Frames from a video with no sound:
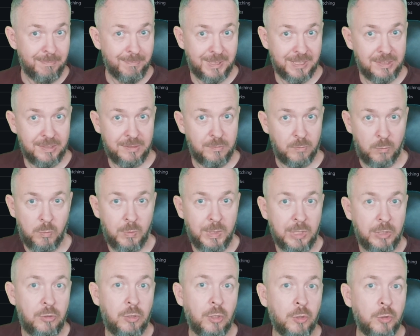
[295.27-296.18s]
but
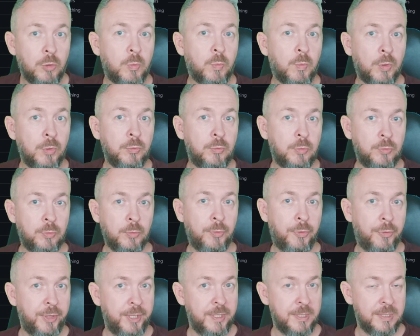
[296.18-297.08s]
we don't want to
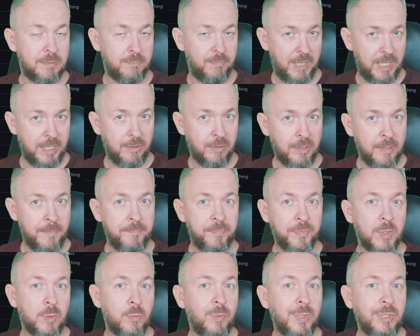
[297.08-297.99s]
do things manually,
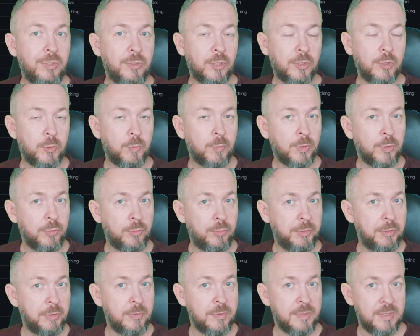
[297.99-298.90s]
we don't want
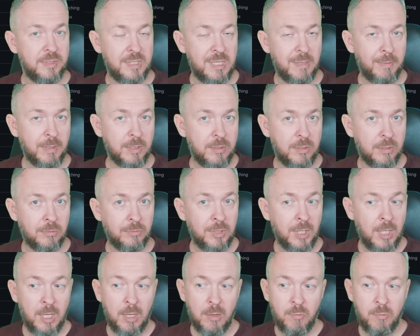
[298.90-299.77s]
to use YAML code,